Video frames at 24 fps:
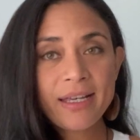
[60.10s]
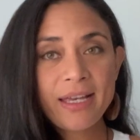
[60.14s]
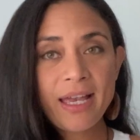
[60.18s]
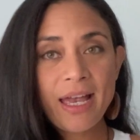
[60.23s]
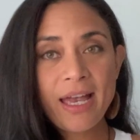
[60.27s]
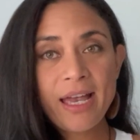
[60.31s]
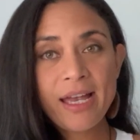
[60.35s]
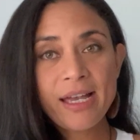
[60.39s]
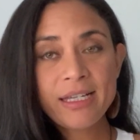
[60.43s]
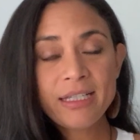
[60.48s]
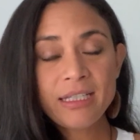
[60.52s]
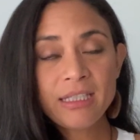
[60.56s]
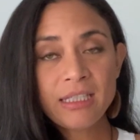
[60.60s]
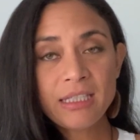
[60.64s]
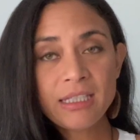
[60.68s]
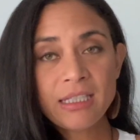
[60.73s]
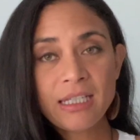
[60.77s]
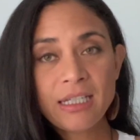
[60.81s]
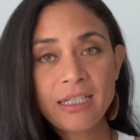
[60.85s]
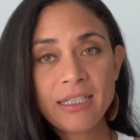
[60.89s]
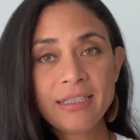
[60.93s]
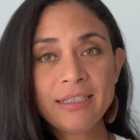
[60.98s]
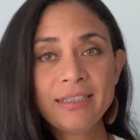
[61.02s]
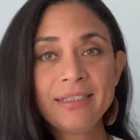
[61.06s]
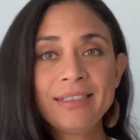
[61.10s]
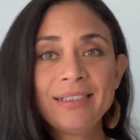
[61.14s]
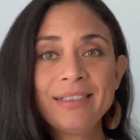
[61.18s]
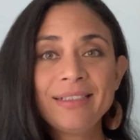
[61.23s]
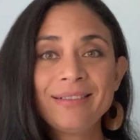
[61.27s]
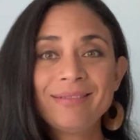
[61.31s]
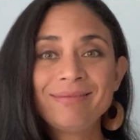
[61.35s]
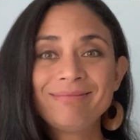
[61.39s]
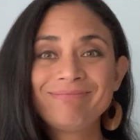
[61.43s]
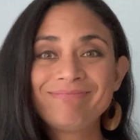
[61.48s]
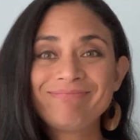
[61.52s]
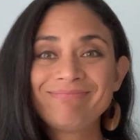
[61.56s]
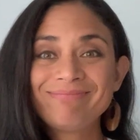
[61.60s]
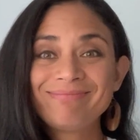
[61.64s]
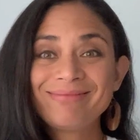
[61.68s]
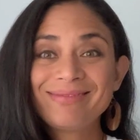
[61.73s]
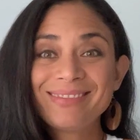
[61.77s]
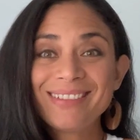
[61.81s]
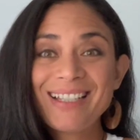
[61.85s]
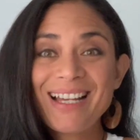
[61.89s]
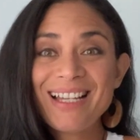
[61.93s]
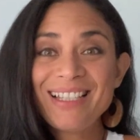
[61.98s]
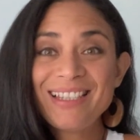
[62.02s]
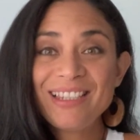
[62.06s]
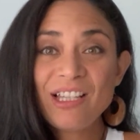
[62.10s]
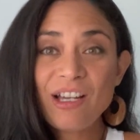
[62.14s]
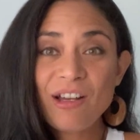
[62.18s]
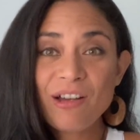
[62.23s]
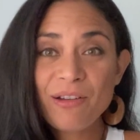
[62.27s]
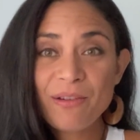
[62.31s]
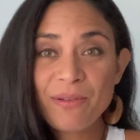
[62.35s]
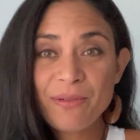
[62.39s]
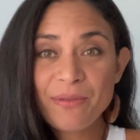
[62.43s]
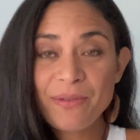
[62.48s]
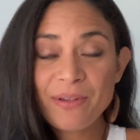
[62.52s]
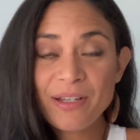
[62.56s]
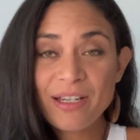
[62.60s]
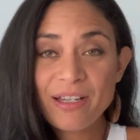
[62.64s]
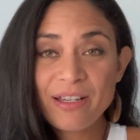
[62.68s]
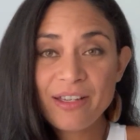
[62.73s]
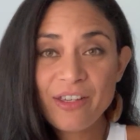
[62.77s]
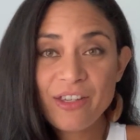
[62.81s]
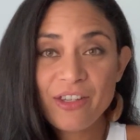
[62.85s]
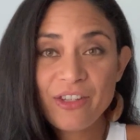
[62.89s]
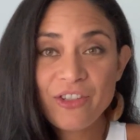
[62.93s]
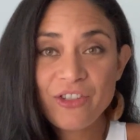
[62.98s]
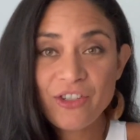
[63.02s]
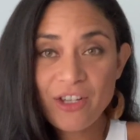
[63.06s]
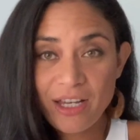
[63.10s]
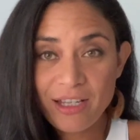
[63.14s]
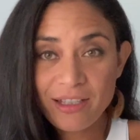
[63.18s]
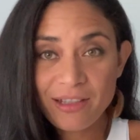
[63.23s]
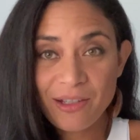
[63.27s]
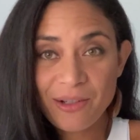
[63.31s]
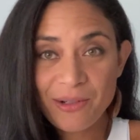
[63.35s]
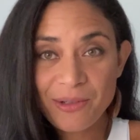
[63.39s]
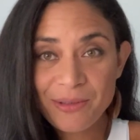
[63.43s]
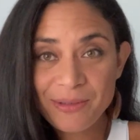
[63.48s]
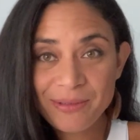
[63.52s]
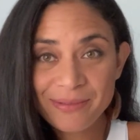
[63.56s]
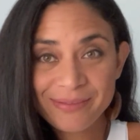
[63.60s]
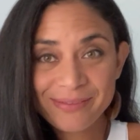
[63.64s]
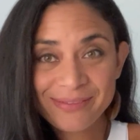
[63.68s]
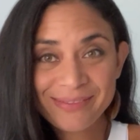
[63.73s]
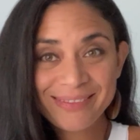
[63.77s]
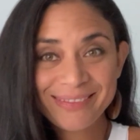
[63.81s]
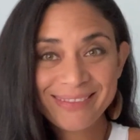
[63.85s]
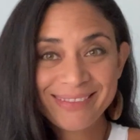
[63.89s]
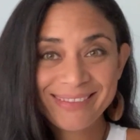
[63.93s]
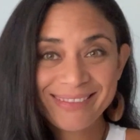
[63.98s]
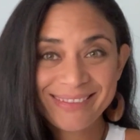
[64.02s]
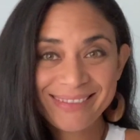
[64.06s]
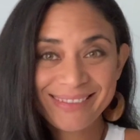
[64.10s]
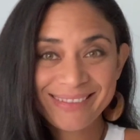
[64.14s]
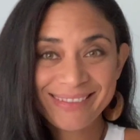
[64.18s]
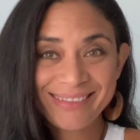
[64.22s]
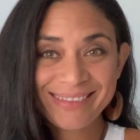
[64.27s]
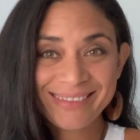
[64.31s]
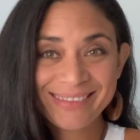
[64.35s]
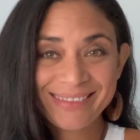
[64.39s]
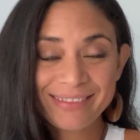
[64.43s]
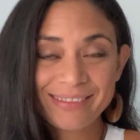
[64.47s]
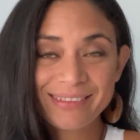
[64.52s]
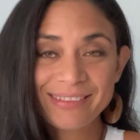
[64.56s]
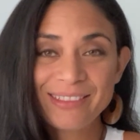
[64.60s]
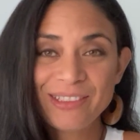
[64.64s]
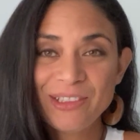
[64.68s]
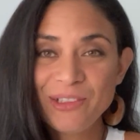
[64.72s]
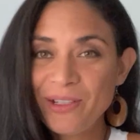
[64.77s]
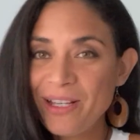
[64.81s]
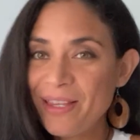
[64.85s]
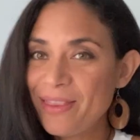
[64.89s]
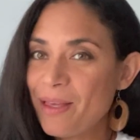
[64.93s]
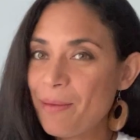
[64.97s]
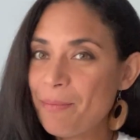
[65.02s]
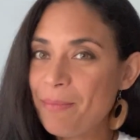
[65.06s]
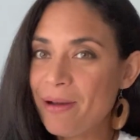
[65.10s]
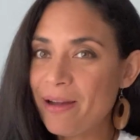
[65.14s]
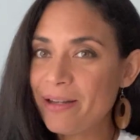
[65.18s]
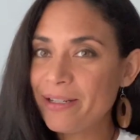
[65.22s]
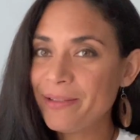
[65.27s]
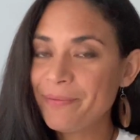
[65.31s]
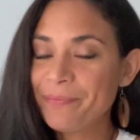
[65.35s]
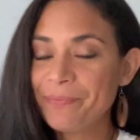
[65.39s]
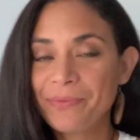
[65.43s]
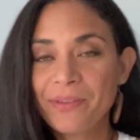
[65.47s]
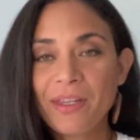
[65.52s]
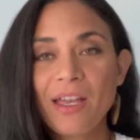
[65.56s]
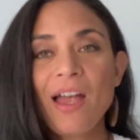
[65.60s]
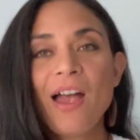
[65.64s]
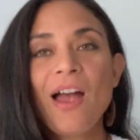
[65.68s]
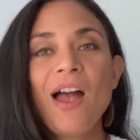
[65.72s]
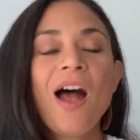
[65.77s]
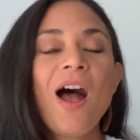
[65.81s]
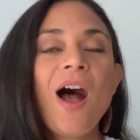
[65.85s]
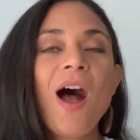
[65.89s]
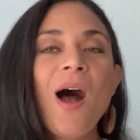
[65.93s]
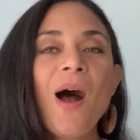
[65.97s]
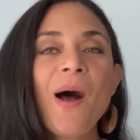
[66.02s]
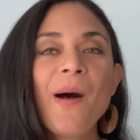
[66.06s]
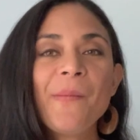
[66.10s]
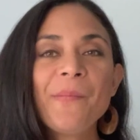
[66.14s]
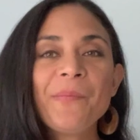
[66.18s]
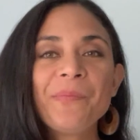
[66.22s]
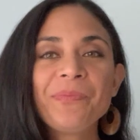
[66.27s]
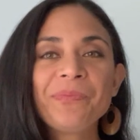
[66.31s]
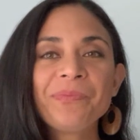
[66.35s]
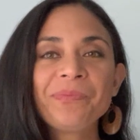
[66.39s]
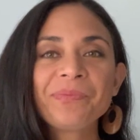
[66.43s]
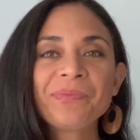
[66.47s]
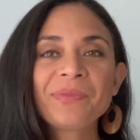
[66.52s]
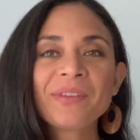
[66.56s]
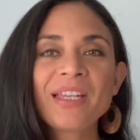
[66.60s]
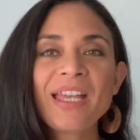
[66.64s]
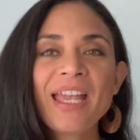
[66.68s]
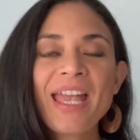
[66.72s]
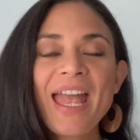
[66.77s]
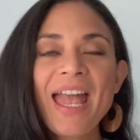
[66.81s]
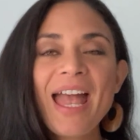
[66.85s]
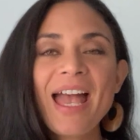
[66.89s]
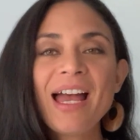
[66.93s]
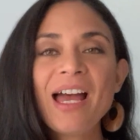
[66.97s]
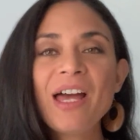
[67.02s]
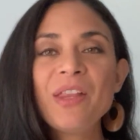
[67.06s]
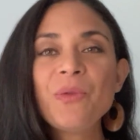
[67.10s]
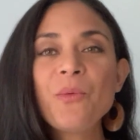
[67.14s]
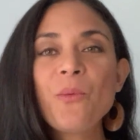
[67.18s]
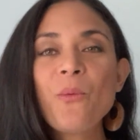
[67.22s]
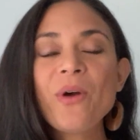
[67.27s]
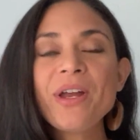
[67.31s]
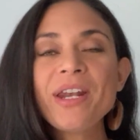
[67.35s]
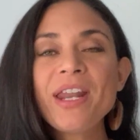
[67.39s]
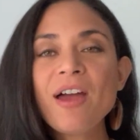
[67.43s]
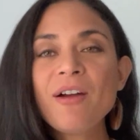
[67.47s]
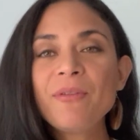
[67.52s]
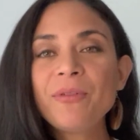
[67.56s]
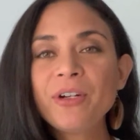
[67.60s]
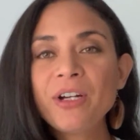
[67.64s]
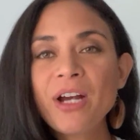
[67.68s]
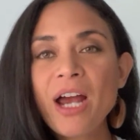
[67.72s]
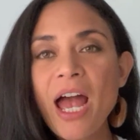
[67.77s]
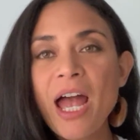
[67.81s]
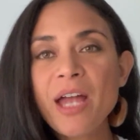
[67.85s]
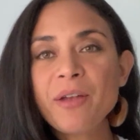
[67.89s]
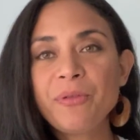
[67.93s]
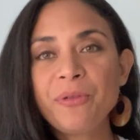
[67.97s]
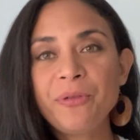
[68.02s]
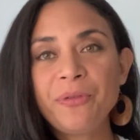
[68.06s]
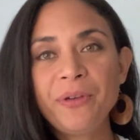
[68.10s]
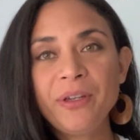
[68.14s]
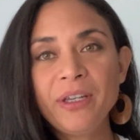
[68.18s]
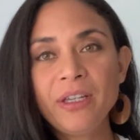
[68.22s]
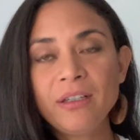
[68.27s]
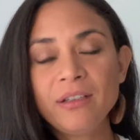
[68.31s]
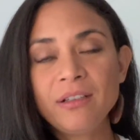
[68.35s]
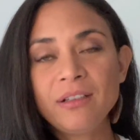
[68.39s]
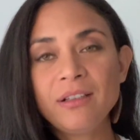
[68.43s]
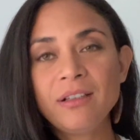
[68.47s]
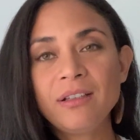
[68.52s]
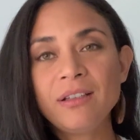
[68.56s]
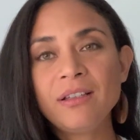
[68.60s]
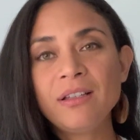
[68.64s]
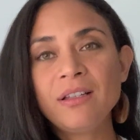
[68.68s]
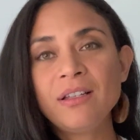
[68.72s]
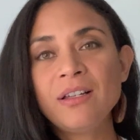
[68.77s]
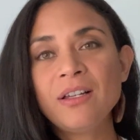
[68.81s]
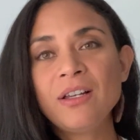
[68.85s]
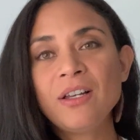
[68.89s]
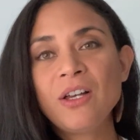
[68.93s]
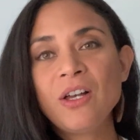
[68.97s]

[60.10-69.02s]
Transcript: case, I love J-Lo. Look at that body. Um, and whenever I feel